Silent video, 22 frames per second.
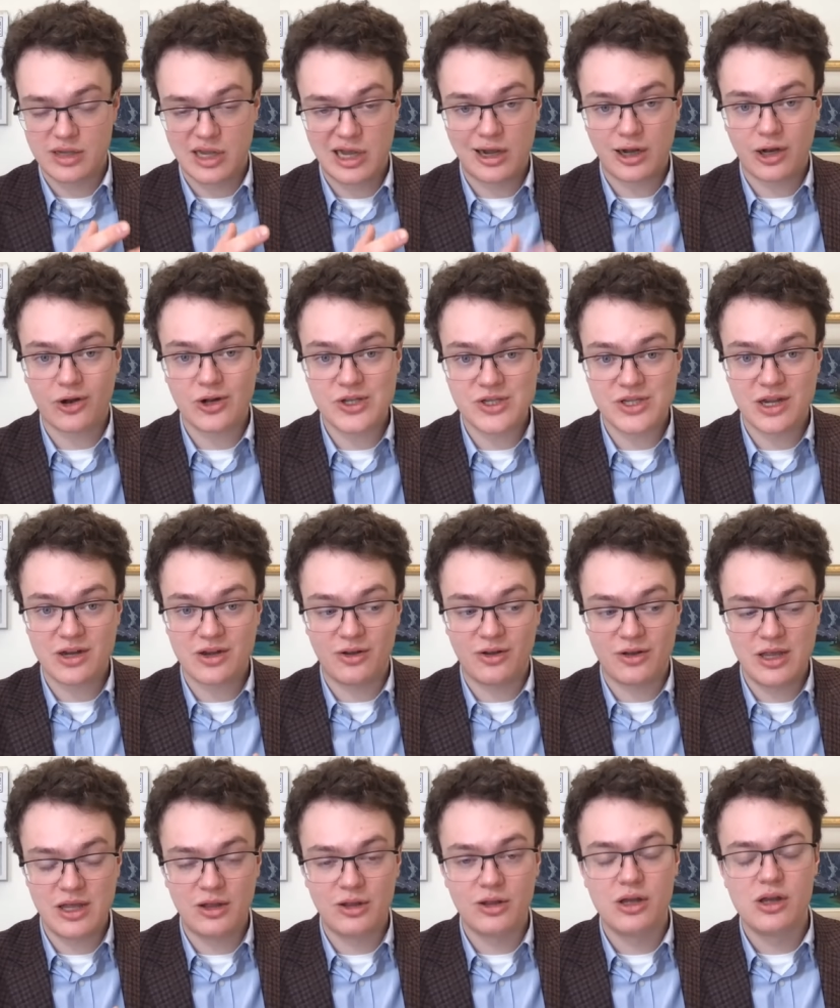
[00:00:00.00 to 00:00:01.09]

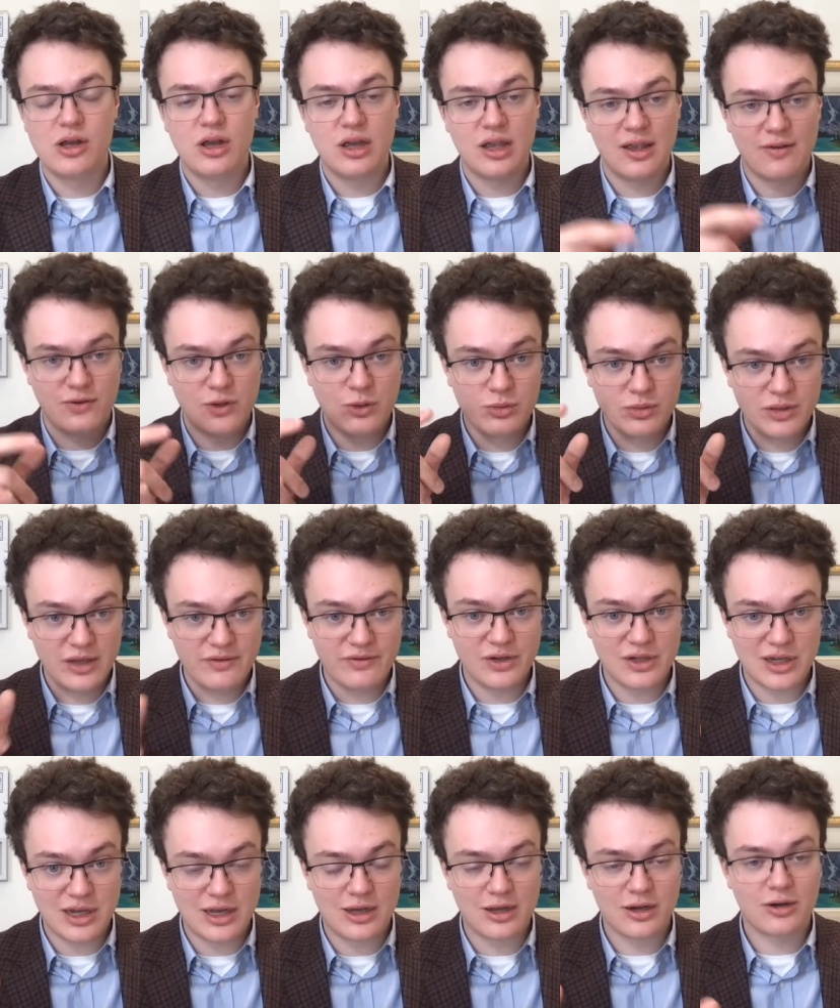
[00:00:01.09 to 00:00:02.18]
Calgary-Signal Hill, if you live
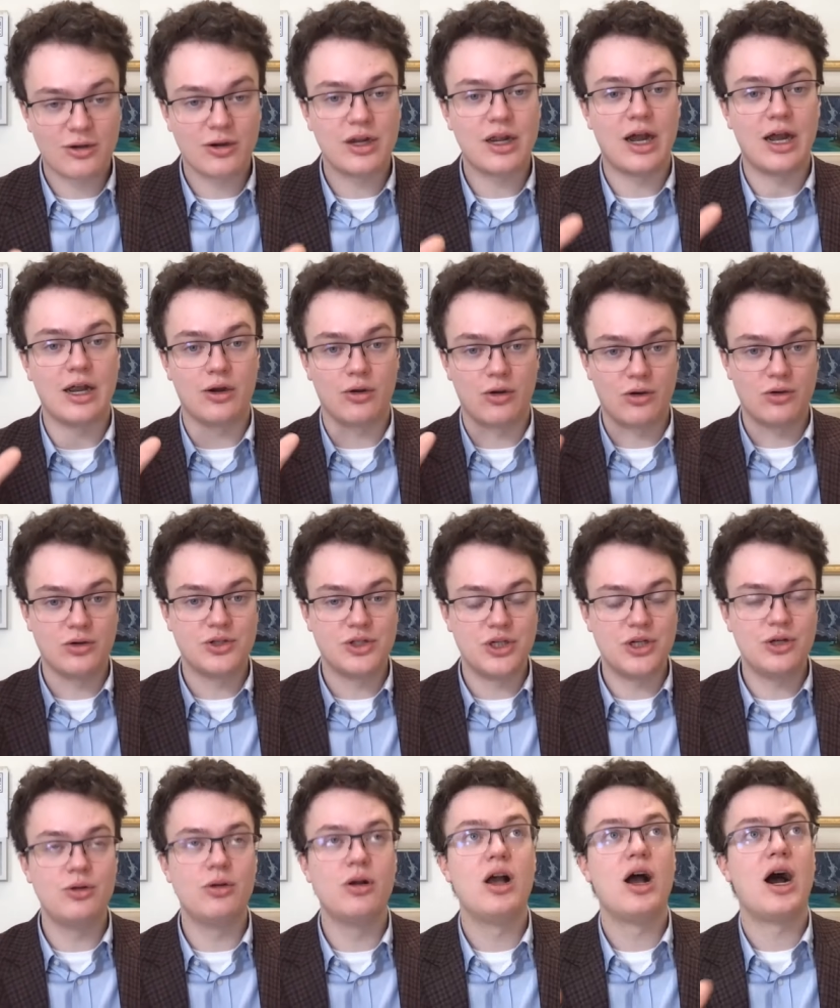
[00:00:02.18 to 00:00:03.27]
in Calgary, I urge
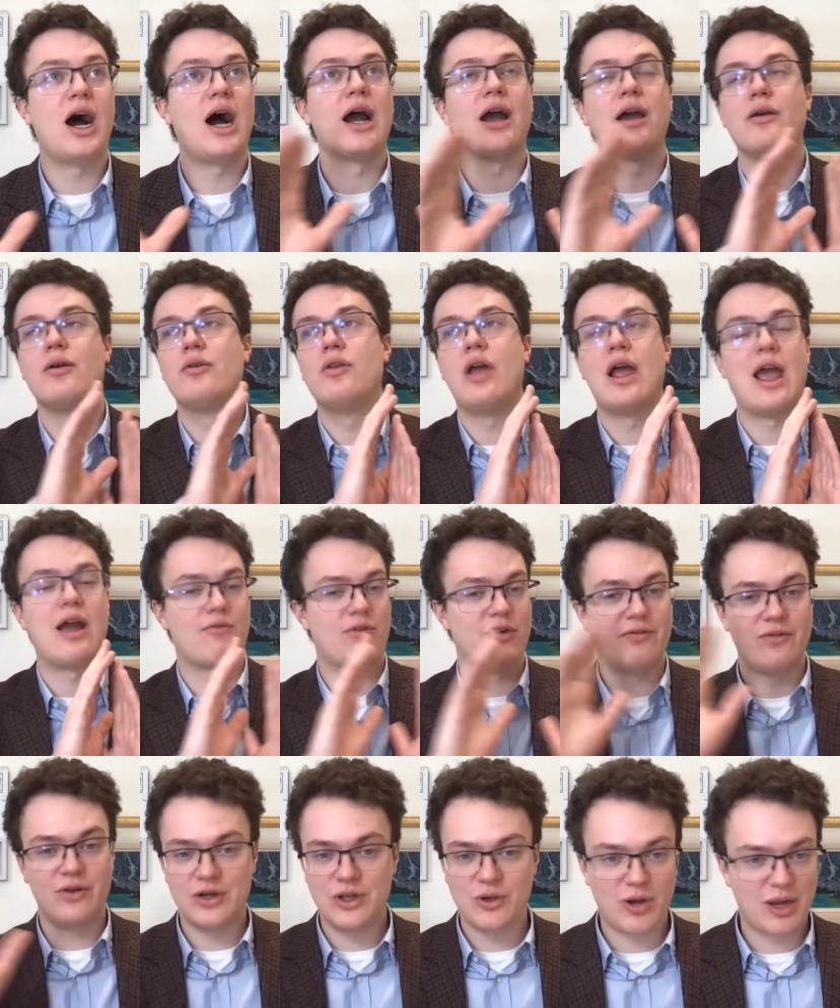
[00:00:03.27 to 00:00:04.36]
you,
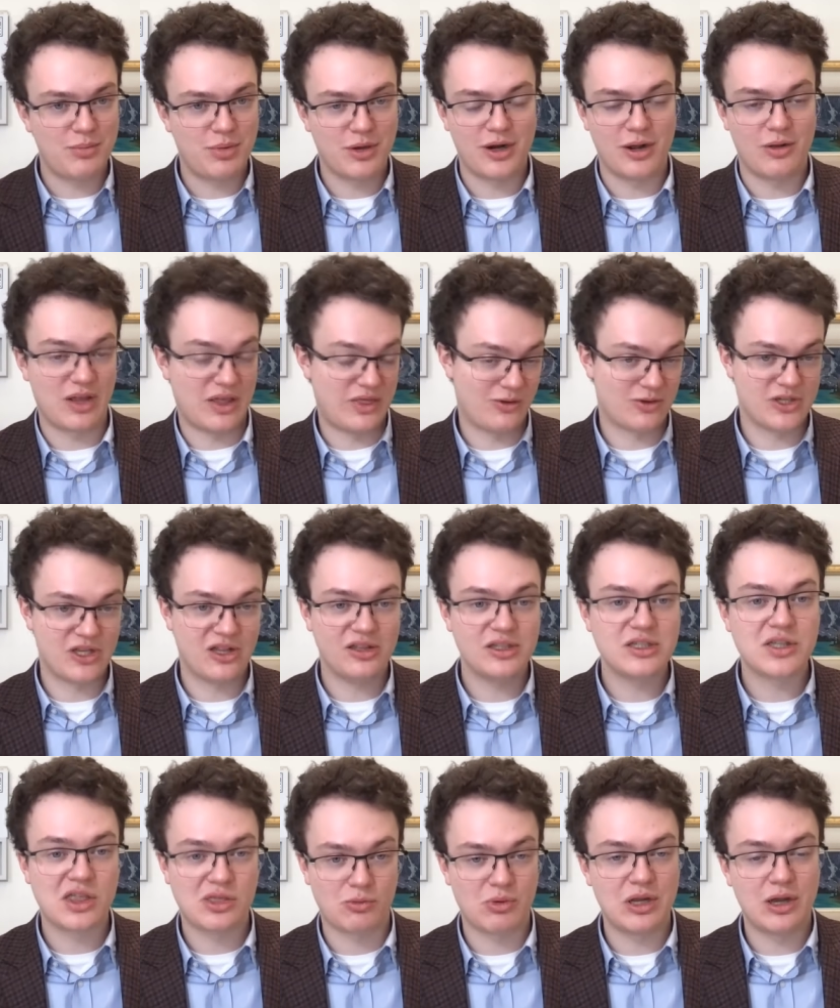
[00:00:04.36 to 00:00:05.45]
every video I put out, there's at
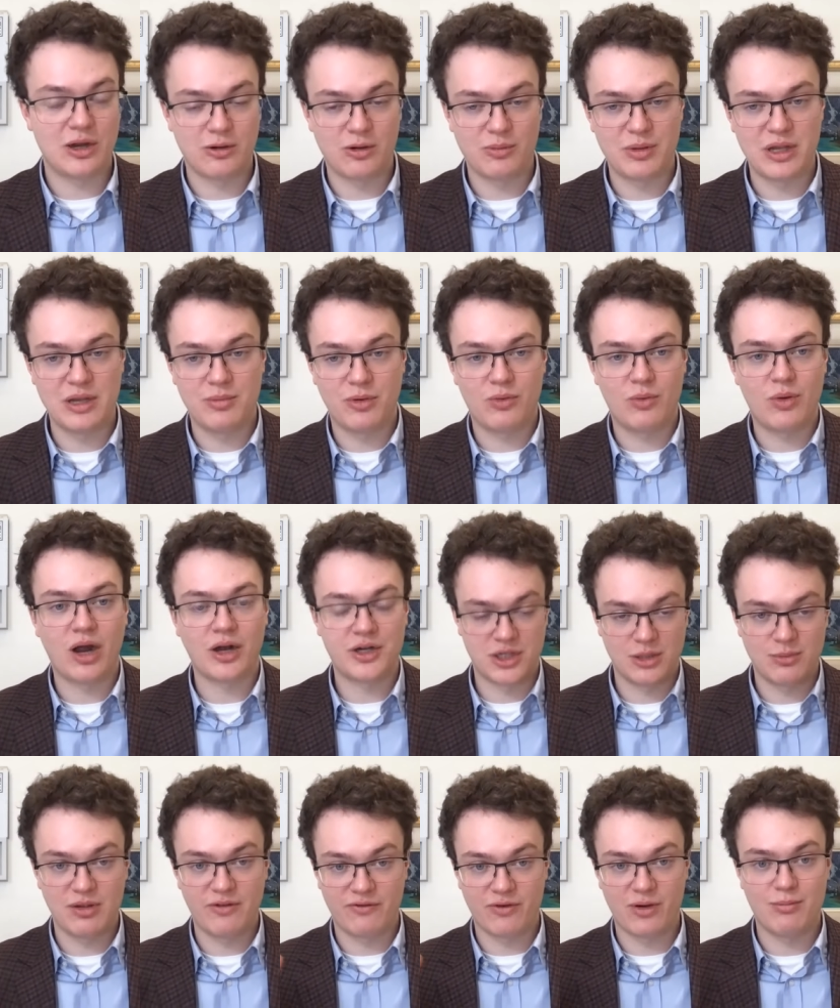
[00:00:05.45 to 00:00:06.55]
least three hundred people
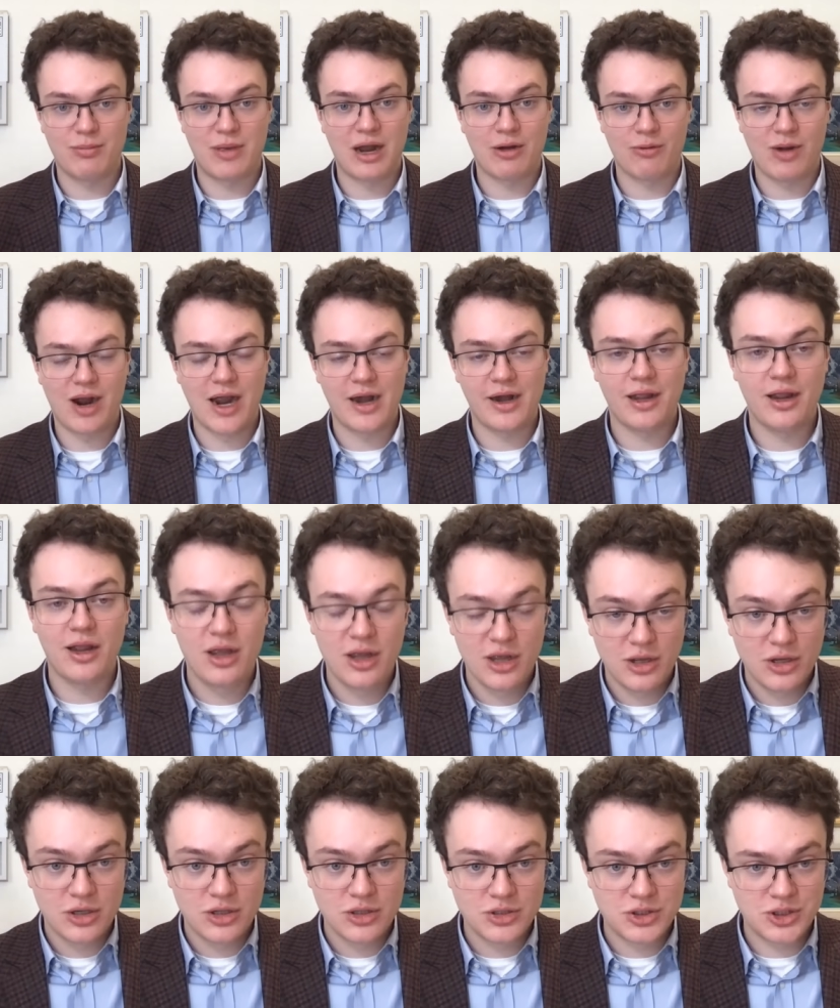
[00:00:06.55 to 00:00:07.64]
watching me from my riding.
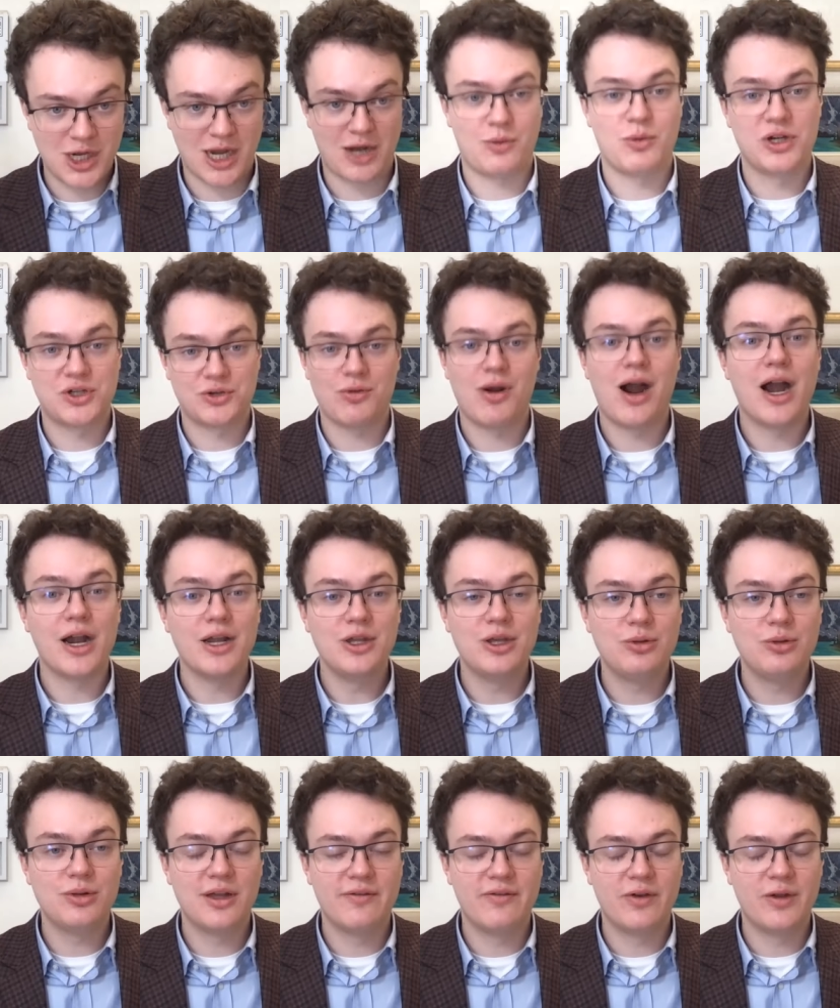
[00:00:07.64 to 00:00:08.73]
Check which riding
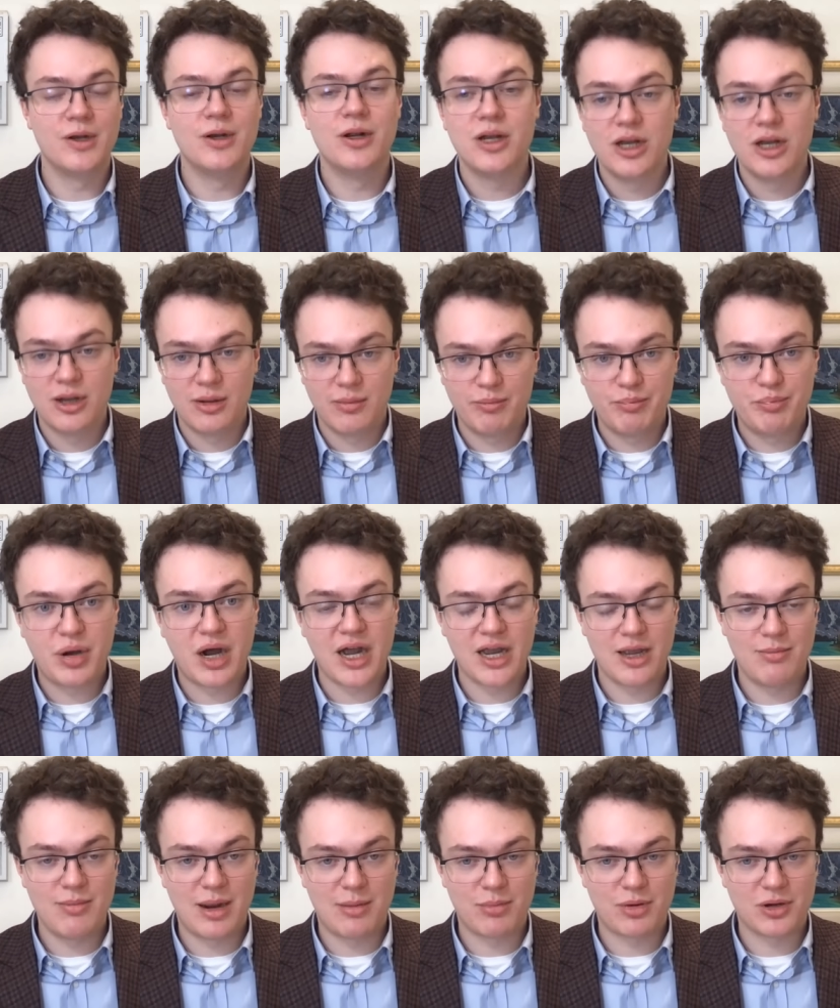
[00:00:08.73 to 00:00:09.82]
you live in, buy
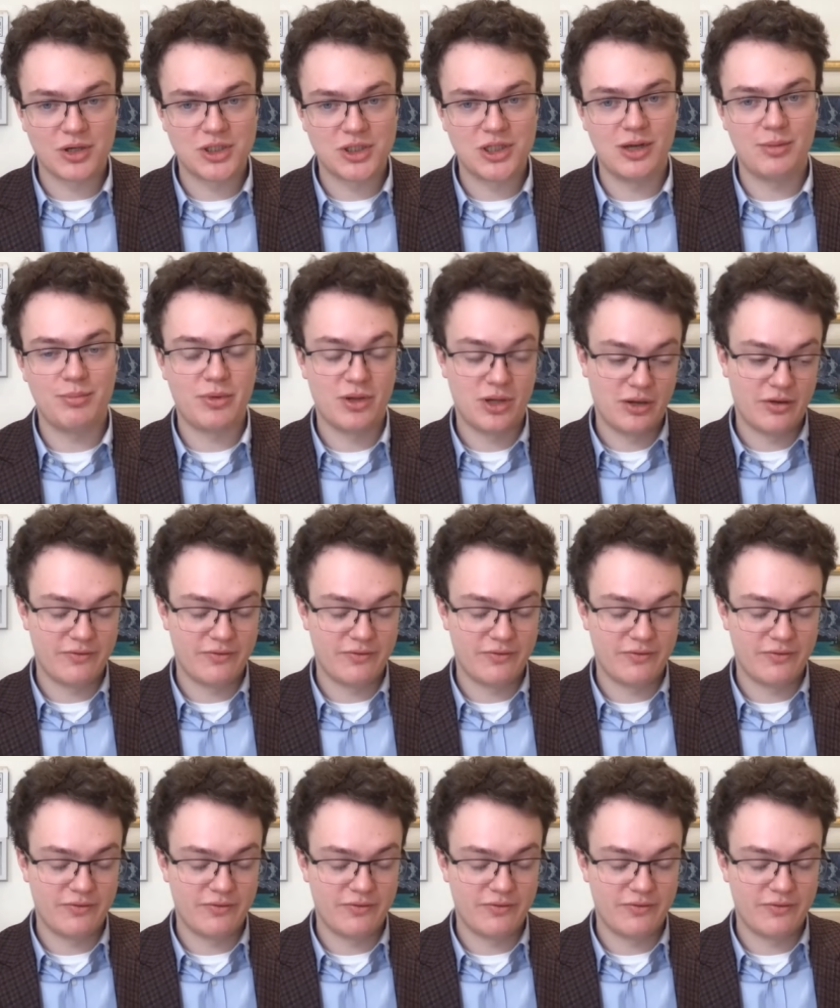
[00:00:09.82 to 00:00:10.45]
a membership,